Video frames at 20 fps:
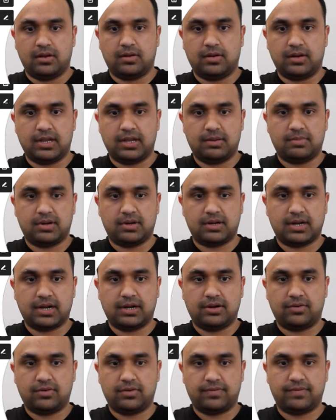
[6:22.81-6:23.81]
online marketing, I
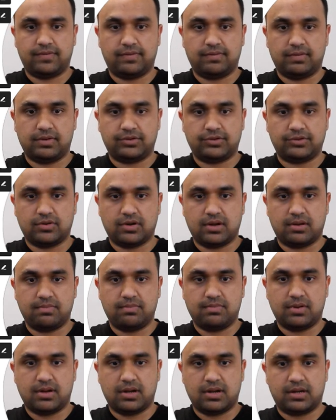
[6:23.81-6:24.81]
don't know if it will show
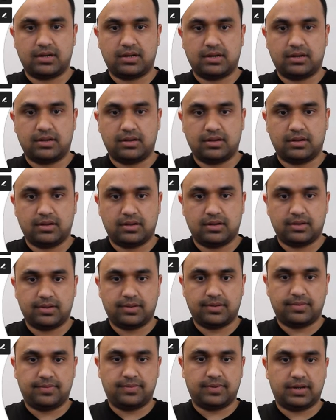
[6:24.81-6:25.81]
up, but
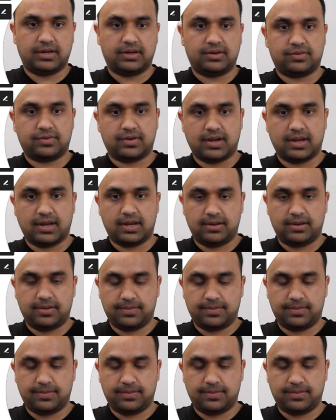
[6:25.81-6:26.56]
we can try.